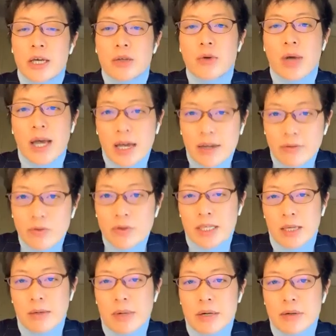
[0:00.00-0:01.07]
you have to
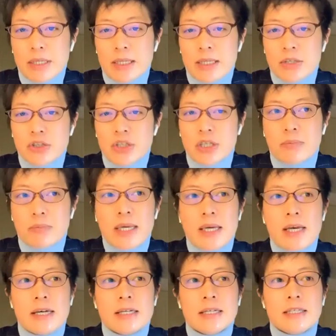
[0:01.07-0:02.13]
think about ESG,
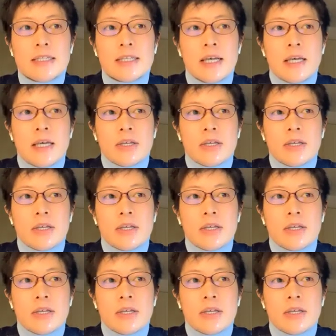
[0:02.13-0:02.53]
because